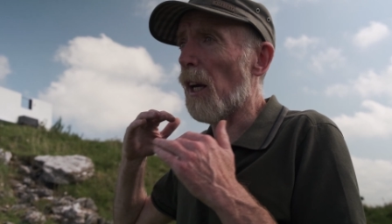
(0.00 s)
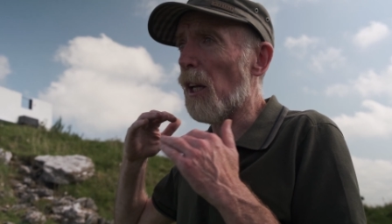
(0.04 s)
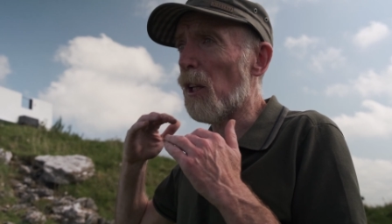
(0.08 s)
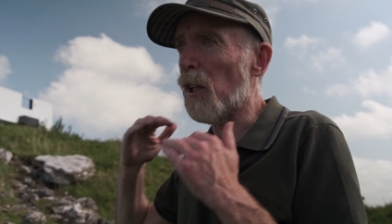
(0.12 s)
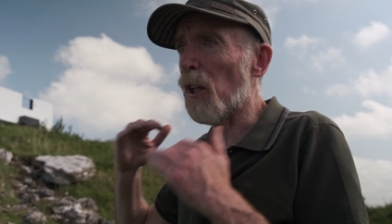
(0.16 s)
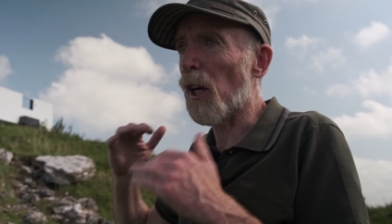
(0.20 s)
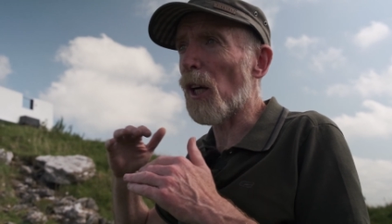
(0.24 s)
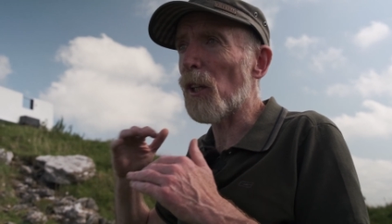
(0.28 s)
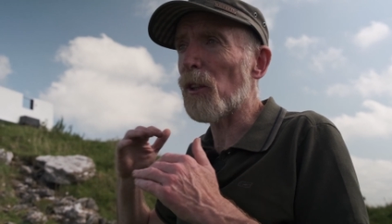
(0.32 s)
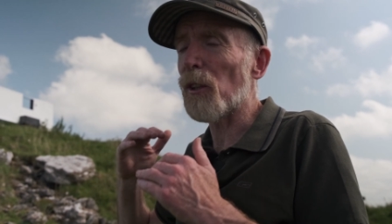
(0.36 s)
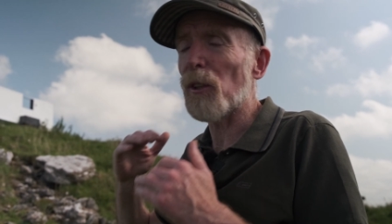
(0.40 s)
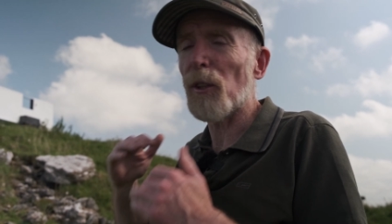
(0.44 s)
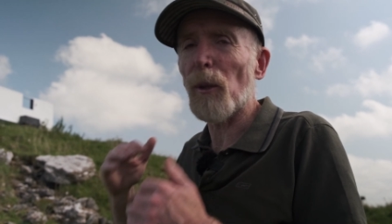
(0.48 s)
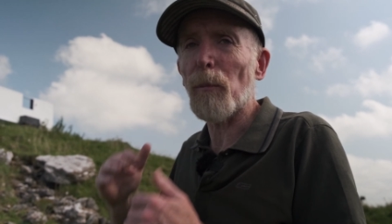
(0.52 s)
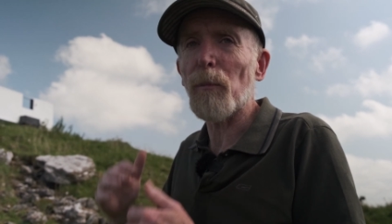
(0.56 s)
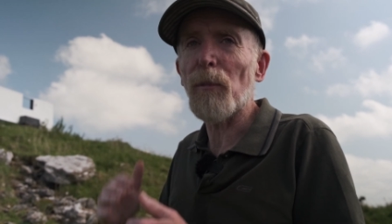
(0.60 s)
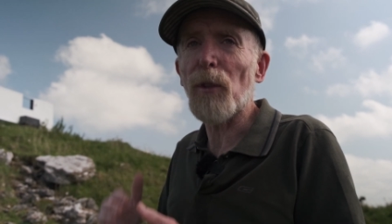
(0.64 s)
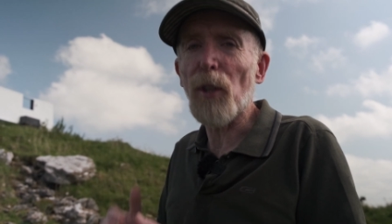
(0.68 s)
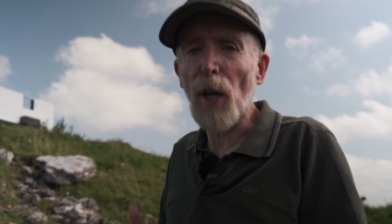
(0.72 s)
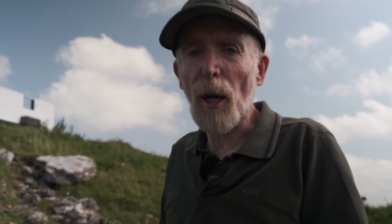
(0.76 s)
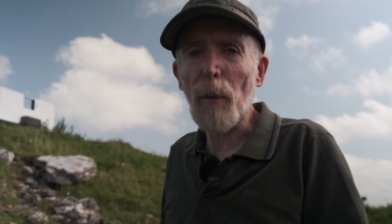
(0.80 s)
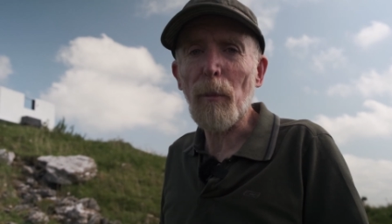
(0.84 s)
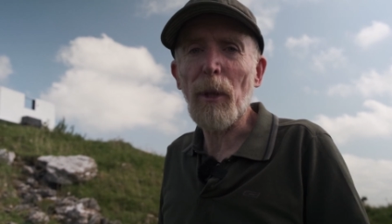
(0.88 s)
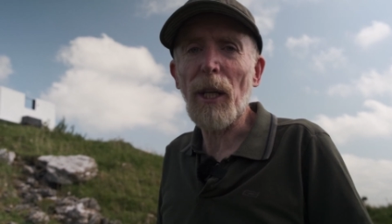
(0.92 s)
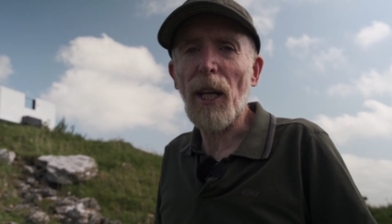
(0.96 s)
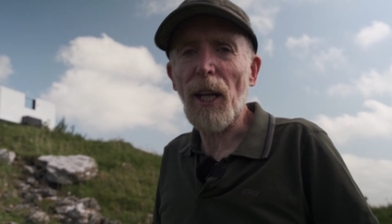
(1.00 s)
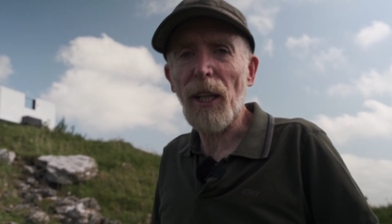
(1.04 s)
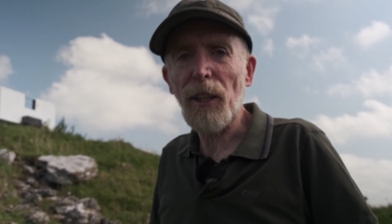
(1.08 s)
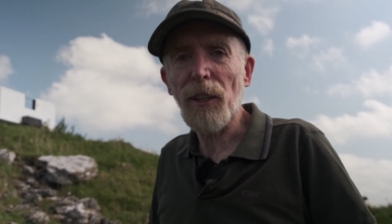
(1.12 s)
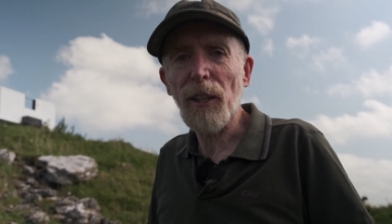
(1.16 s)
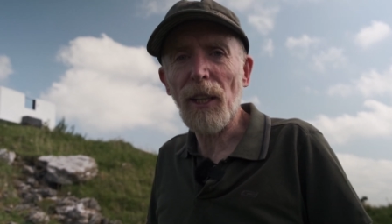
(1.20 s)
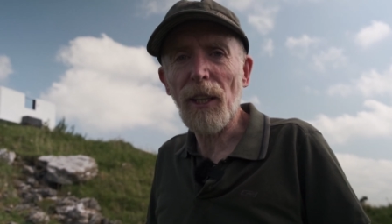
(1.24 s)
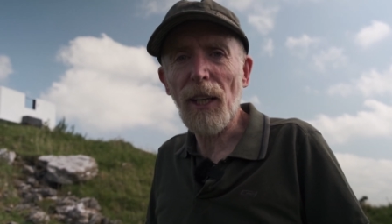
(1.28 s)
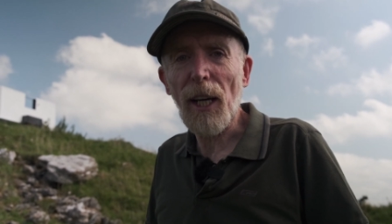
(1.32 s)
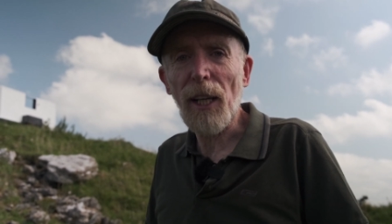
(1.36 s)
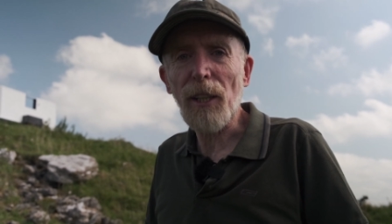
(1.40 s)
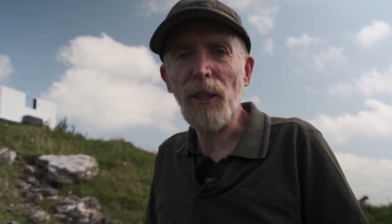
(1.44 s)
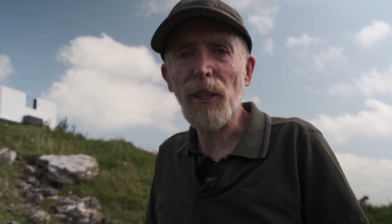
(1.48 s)
lot of them dominate
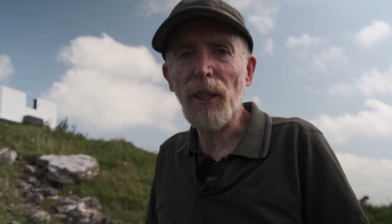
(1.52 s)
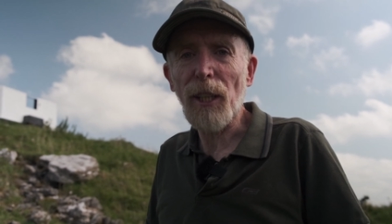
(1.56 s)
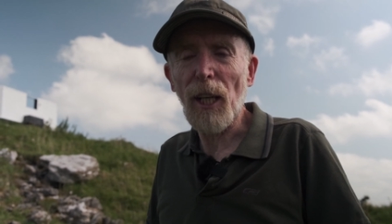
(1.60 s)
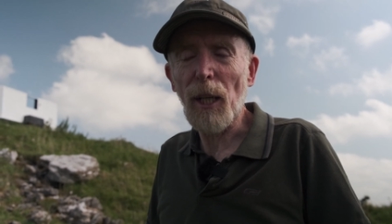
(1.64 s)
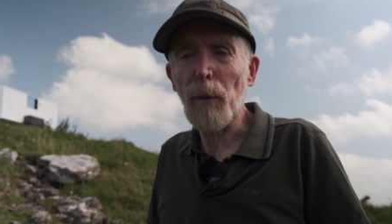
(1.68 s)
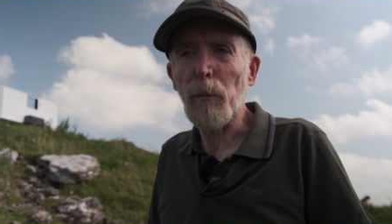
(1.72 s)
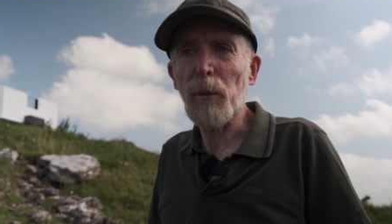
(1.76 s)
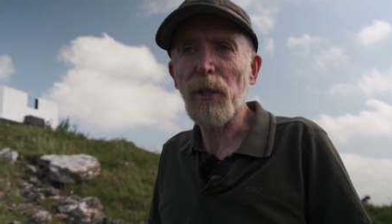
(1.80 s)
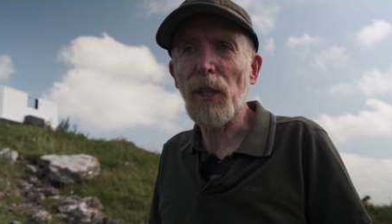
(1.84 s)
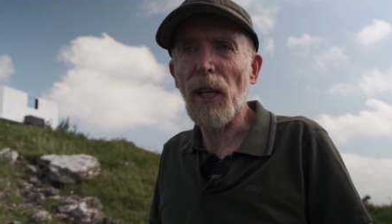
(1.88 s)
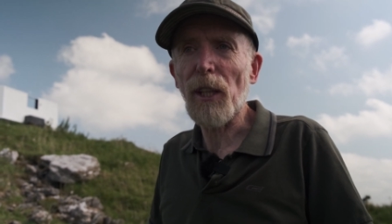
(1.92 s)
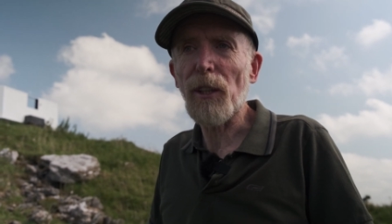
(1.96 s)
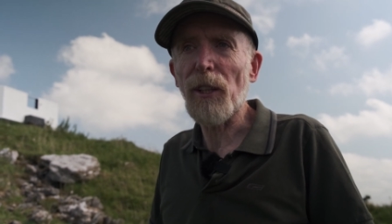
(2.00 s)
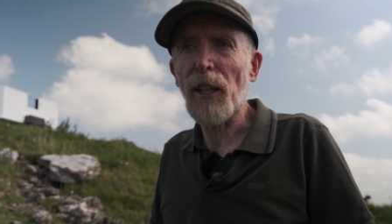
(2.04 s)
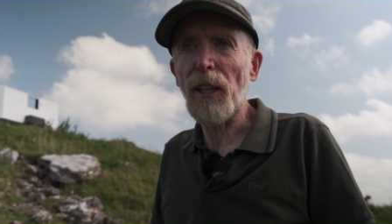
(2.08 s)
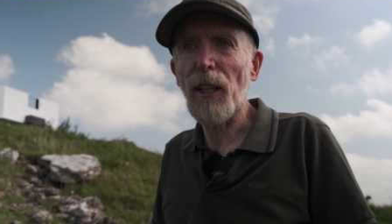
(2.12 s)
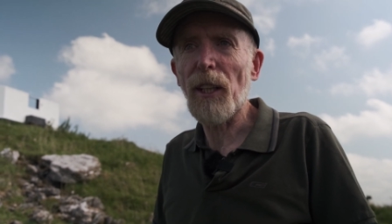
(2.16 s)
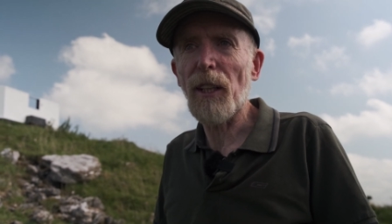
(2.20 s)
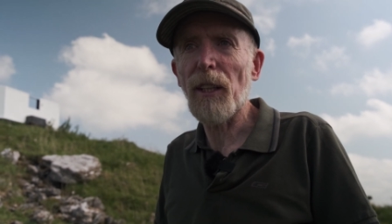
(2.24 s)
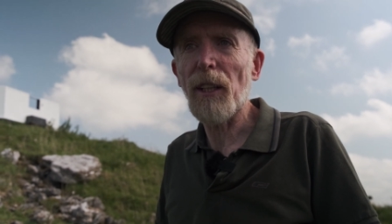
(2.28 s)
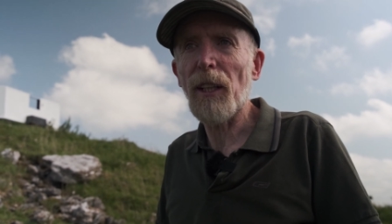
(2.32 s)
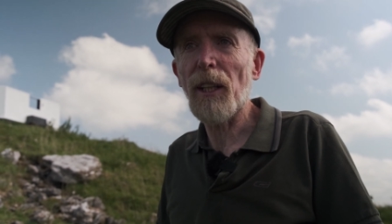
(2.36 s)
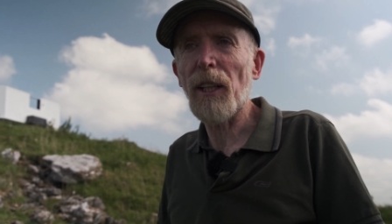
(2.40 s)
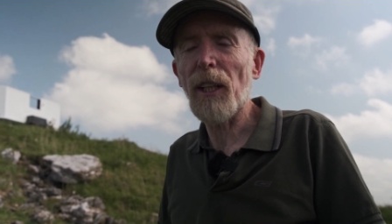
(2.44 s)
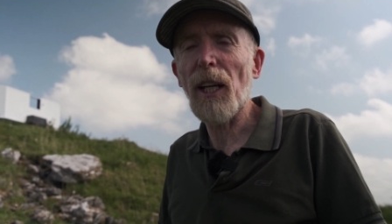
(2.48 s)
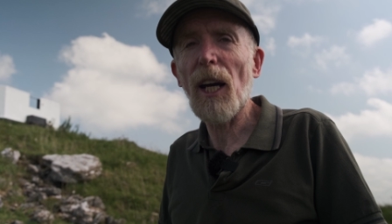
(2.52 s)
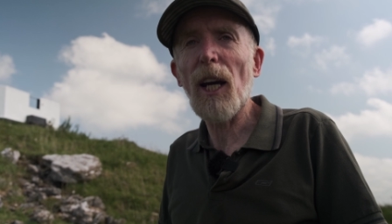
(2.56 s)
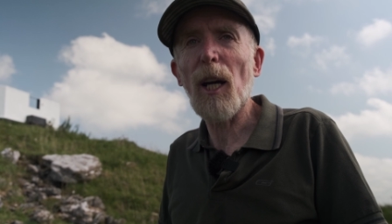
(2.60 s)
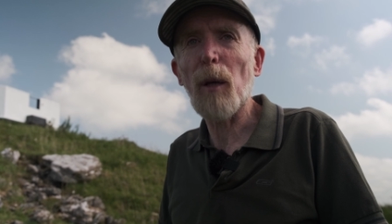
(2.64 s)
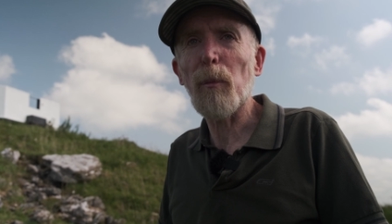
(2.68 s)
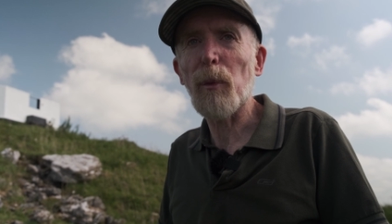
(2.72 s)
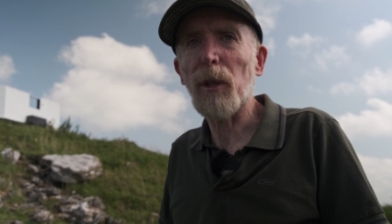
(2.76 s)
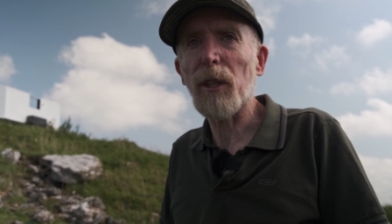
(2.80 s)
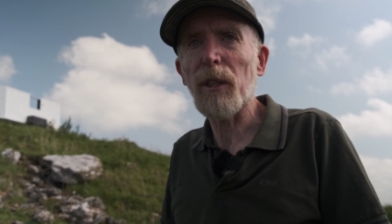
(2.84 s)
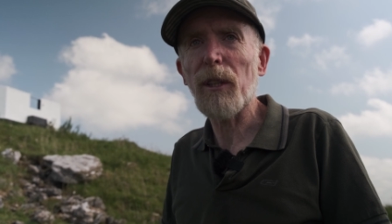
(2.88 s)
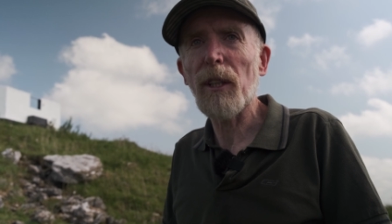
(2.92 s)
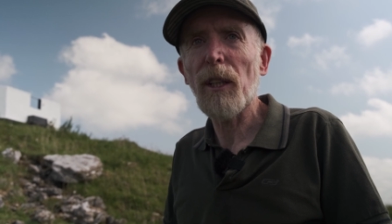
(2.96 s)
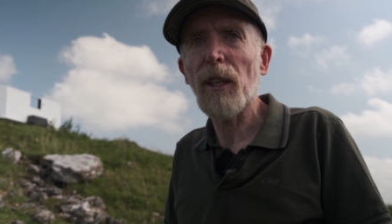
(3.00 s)
the landscapes that they
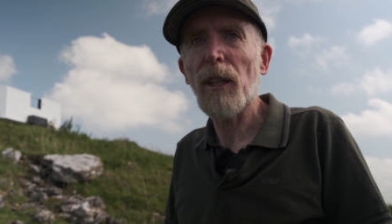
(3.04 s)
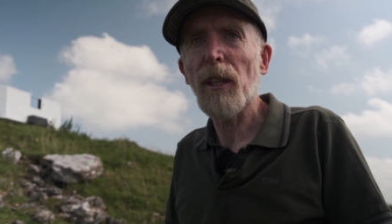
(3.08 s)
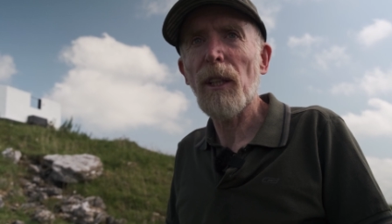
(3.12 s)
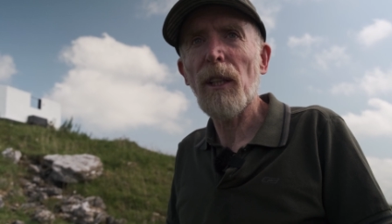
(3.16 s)
inhabit.